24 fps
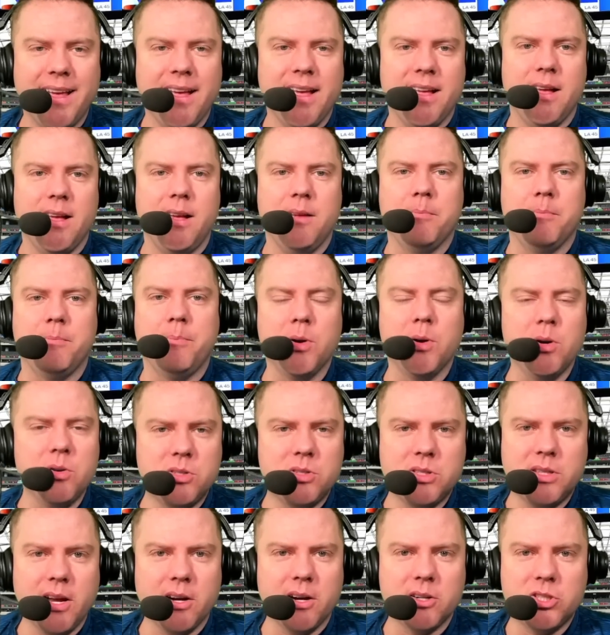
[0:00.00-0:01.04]
boost
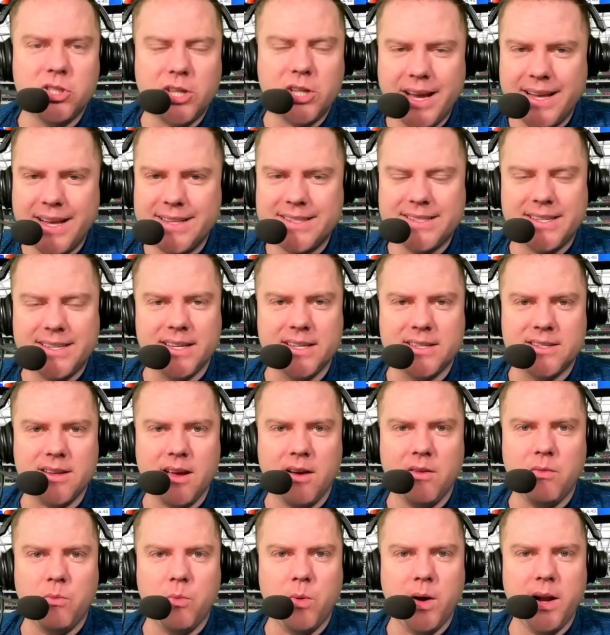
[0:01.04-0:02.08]
their chances
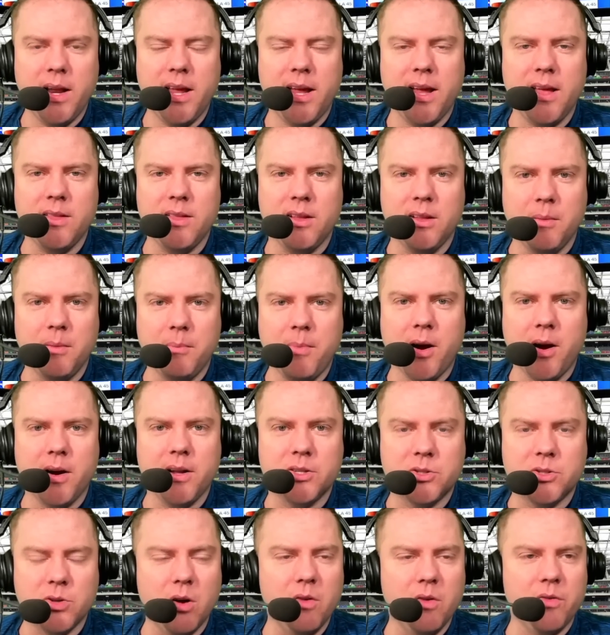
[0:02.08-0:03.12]
of winning the Lombardi
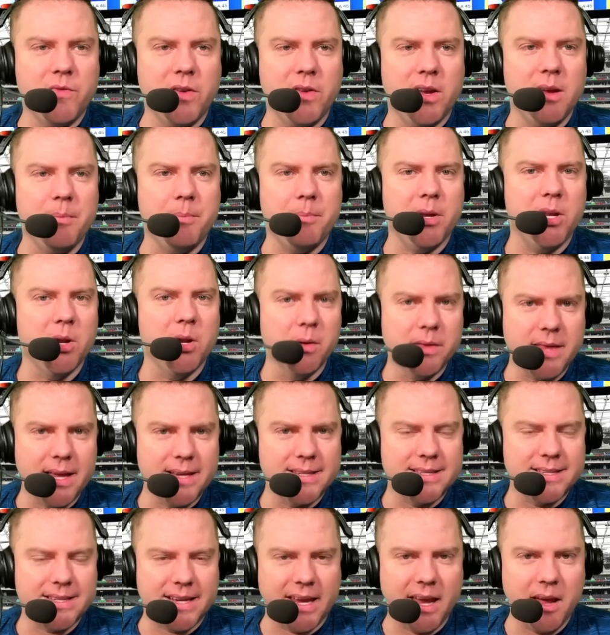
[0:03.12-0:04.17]
Trophy. But you know what they
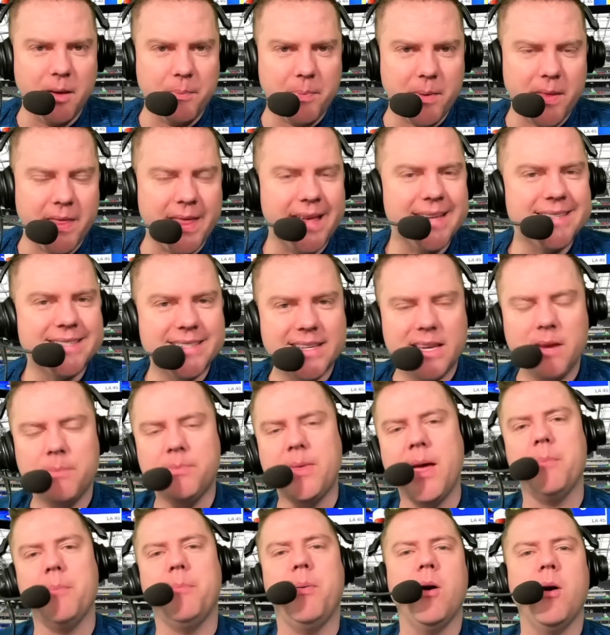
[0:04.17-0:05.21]
skip? They skip
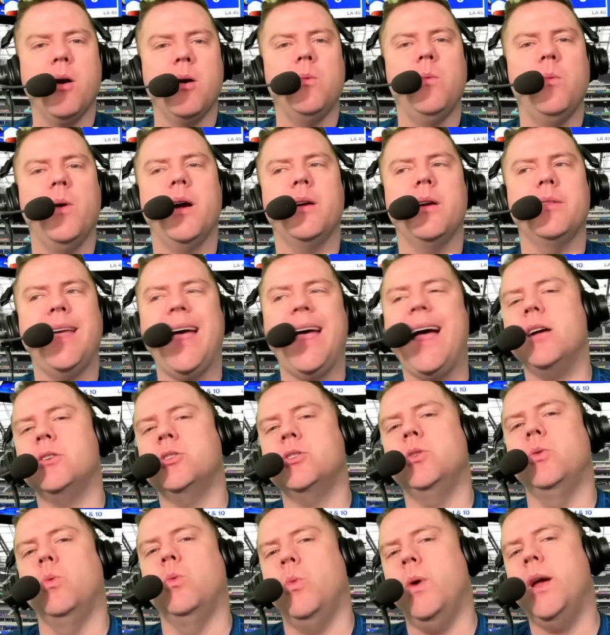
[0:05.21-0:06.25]
that part where they
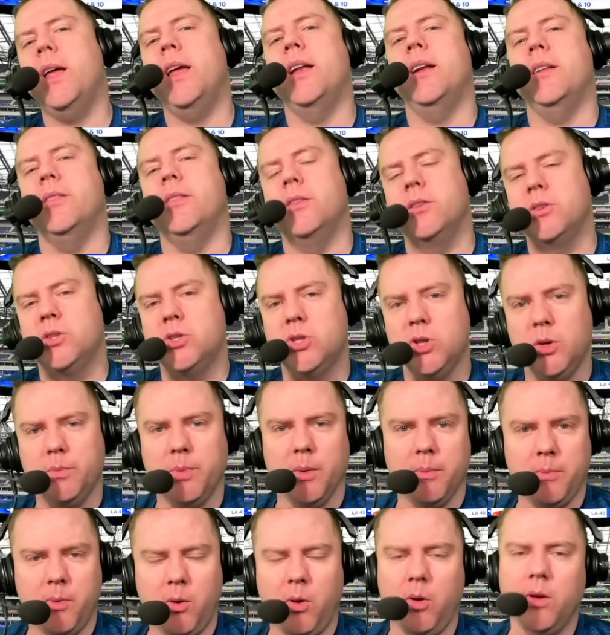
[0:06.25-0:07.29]
actually win the Super
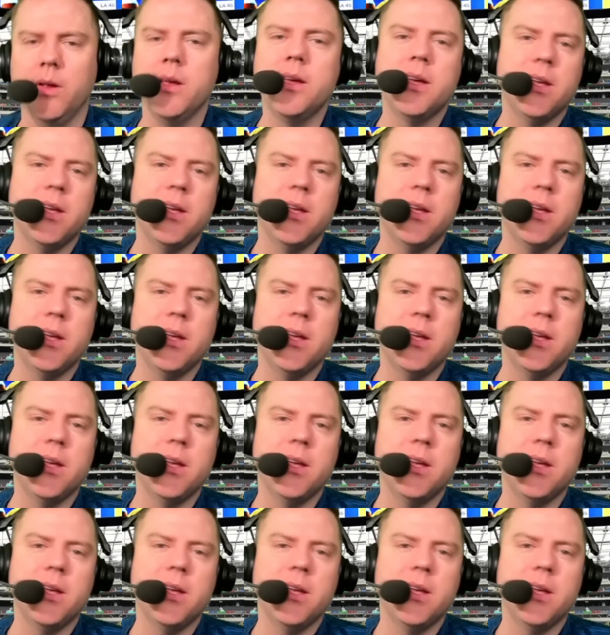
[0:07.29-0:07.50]
Bowl.